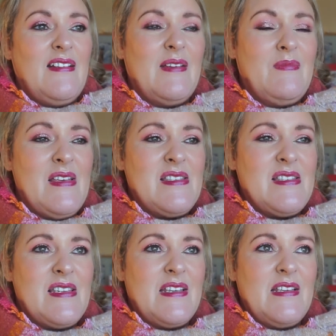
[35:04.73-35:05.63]

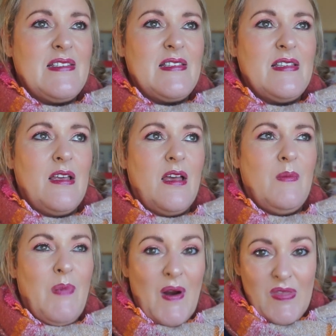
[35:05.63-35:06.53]
Misty's
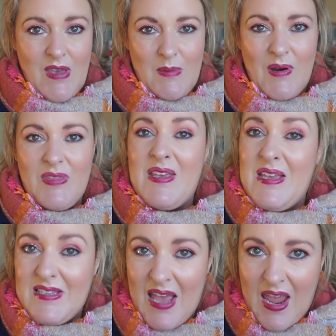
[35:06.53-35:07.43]
birthday month
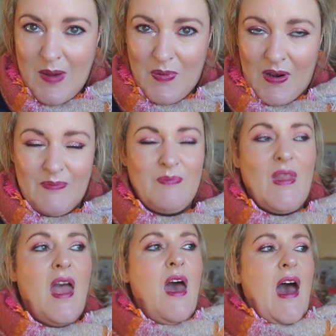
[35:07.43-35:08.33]
is April,
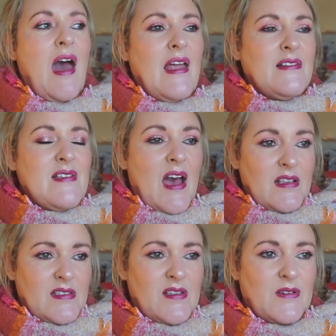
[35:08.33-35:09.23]
and
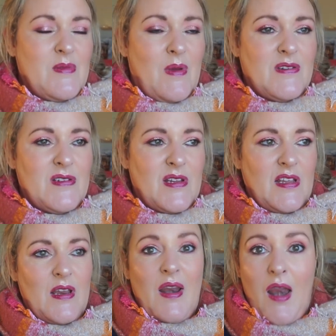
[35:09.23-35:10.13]
as such,
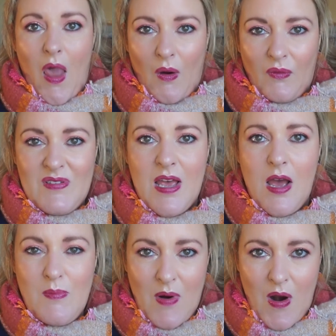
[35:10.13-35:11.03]
she loves
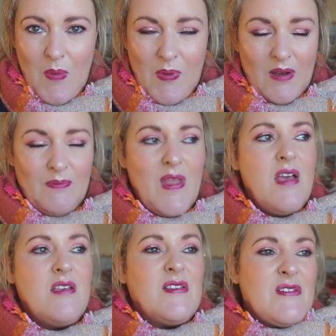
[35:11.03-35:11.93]
purple.
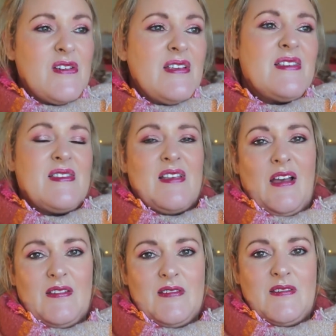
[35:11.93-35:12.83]
So she has
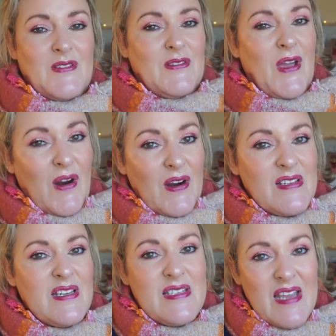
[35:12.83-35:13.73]
decided to do
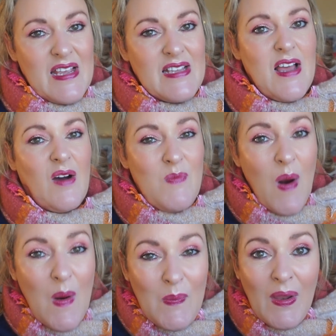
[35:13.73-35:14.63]
30 days of
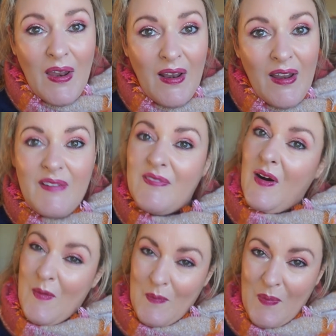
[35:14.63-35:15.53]
purple for
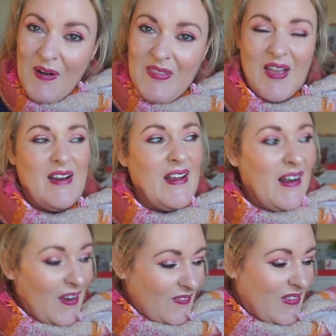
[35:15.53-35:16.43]
her birthday, and I
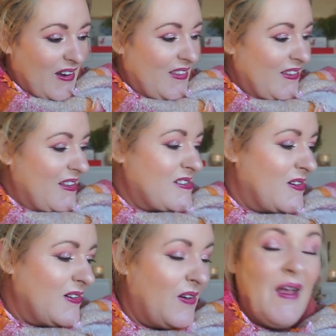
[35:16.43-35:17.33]
love that. I think that's
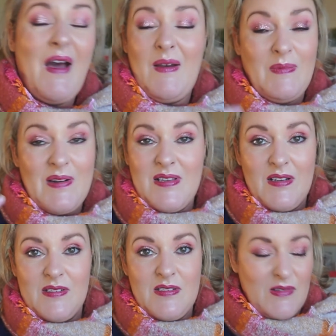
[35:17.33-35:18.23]
so cool. I personally
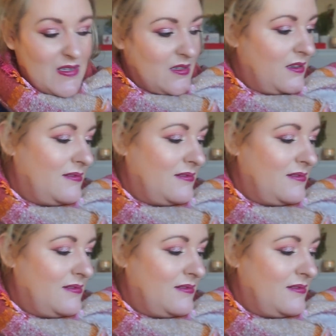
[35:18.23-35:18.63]
couldn't do it.